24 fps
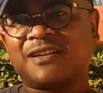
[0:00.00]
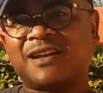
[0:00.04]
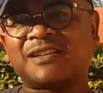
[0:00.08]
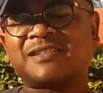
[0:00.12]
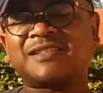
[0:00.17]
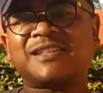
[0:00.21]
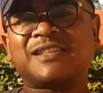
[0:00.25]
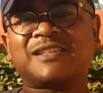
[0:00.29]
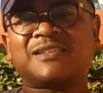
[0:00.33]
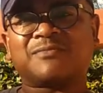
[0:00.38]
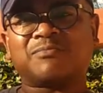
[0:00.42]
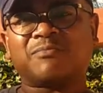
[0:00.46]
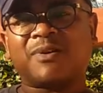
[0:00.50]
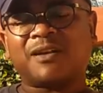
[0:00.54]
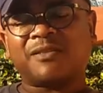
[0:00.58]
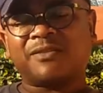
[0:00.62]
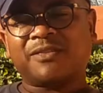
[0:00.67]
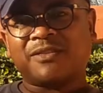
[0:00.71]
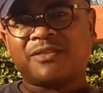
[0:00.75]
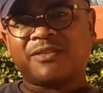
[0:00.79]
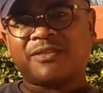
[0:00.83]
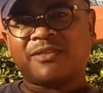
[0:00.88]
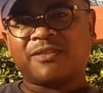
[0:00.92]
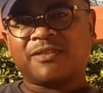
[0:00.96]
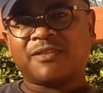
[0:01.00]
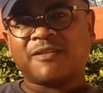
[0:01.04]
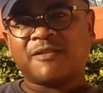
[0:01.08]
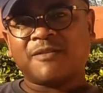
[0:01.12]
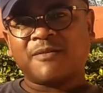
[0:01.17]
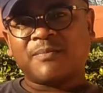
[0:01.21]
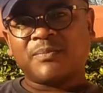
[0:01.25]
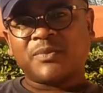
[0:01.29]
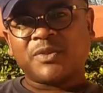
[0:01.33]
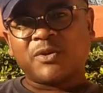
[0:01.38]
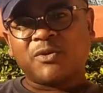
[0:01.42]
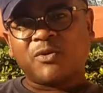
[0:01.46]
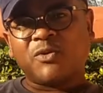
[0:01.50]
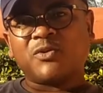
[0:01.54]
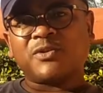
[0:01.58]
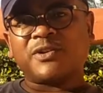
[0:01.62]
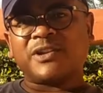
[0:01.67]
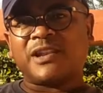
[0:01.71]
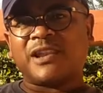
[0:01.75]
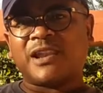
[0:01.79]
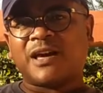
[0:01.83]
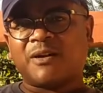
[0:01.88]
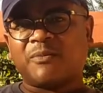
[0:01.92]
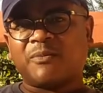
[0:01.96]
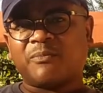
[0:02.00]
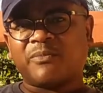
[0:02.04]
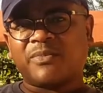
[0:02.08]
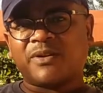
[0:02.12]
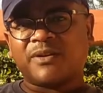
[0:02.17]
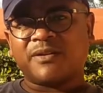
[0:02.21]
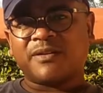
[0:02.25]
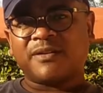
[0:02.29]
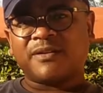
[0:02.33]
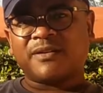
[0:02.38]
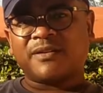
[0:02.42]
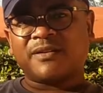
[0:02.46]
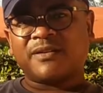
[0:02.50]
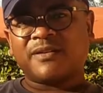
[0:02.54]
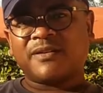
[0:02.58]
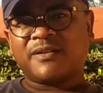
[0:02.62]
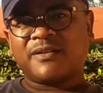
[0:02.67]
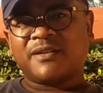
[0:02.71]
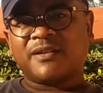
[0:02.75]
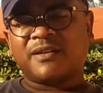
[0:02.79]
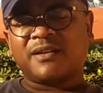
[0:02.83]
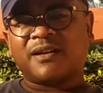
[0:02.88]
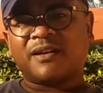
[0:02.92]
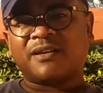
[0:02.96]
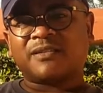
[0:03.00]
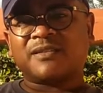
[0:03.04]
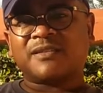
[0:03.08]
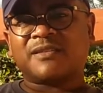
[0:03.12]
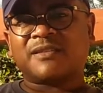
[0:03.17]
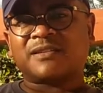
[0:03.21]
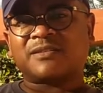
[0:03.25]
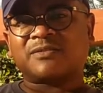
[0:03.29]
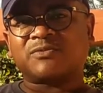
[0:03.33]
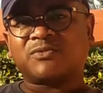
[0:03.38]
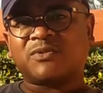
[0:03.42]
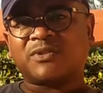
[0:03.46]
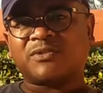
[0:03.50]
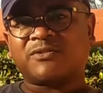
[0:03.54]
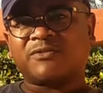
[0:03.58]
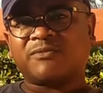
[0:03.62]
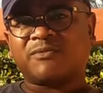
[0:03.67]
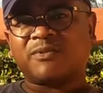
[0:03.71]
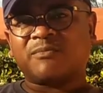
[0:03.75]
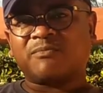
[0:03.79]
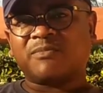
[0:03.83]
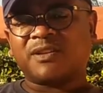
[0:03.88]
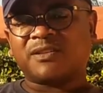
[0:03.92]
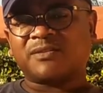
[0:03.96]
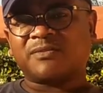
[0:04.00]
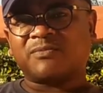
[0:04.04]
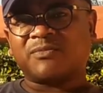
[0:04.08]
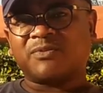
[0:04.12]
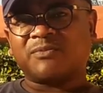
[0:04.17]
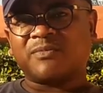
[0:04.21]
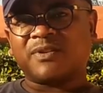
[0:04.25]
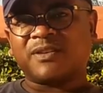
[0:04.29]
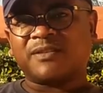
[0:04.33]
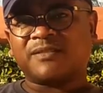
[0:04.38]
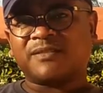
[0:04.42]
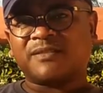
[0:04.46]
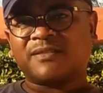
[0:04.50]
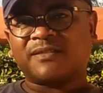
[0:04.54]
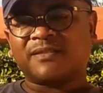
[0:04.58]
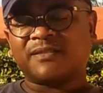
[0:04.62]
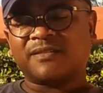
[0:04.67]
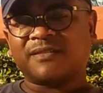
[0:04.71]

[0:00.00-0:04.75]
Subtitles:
6-month-old lamb. I think that's one of the best moments.